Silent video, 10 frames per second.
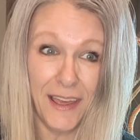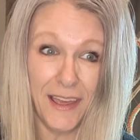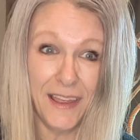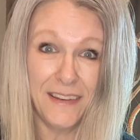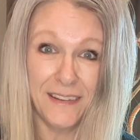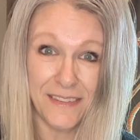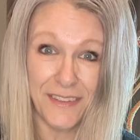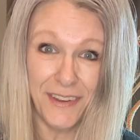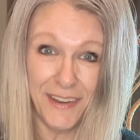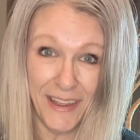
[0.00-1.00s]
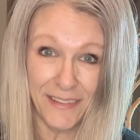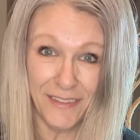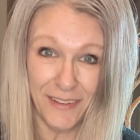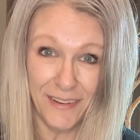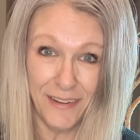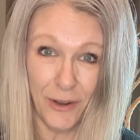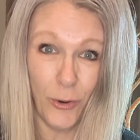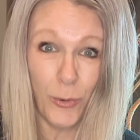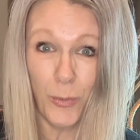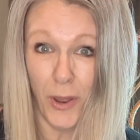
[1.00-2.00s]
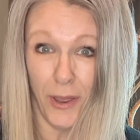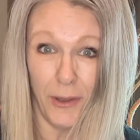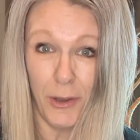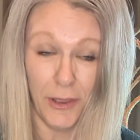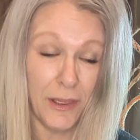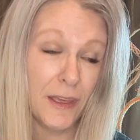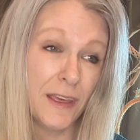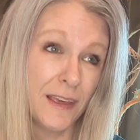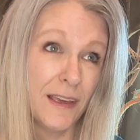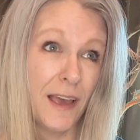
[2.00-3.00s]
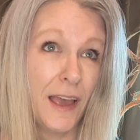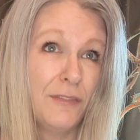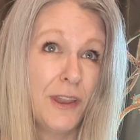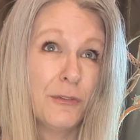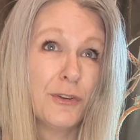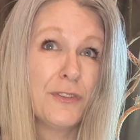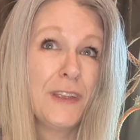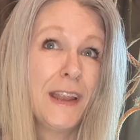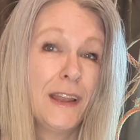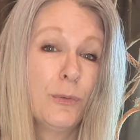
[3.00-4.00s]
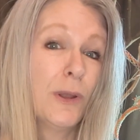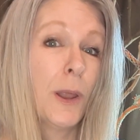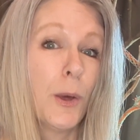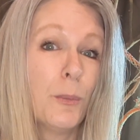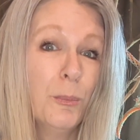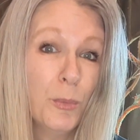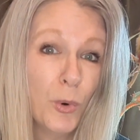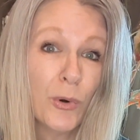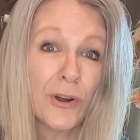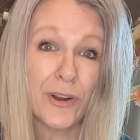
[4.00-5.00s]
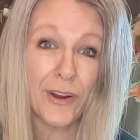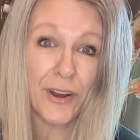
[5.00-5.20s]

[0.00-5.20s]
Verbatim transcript: and disconnected or and I've never seen anyone more